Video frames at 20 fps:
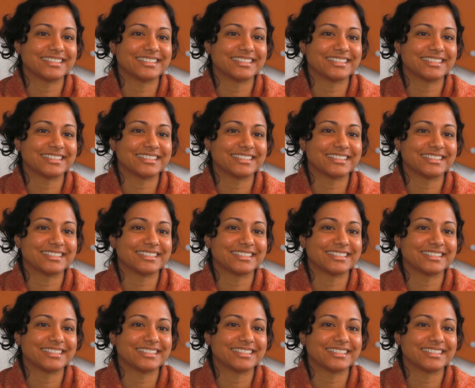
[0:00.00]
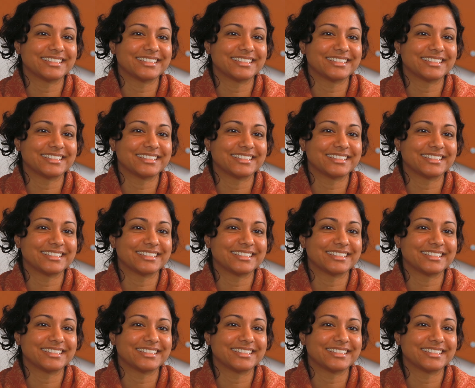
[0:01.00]

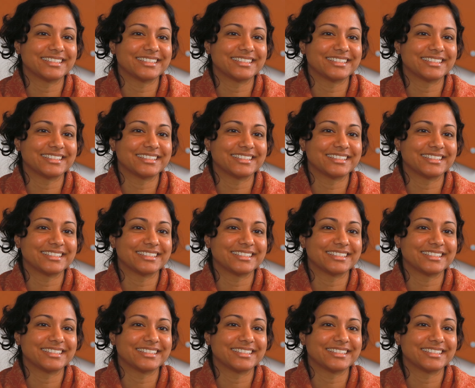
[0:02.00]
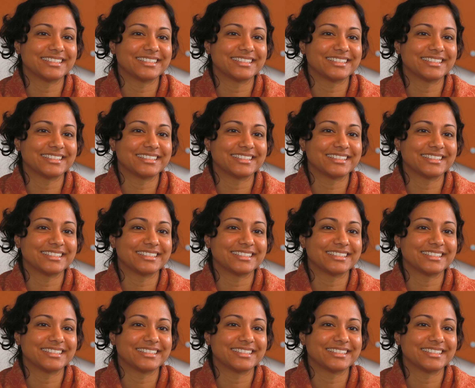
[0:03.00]

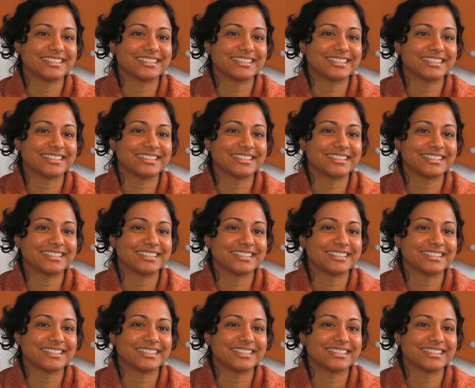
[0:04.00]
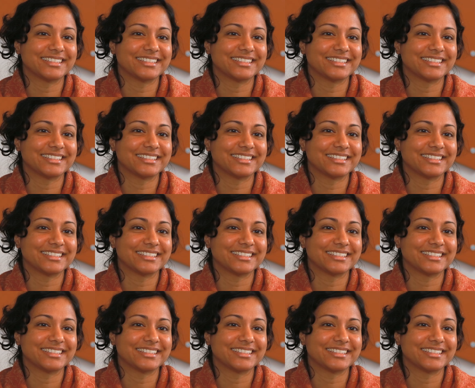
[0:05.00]
The face doesn't move, so there is nothing to read.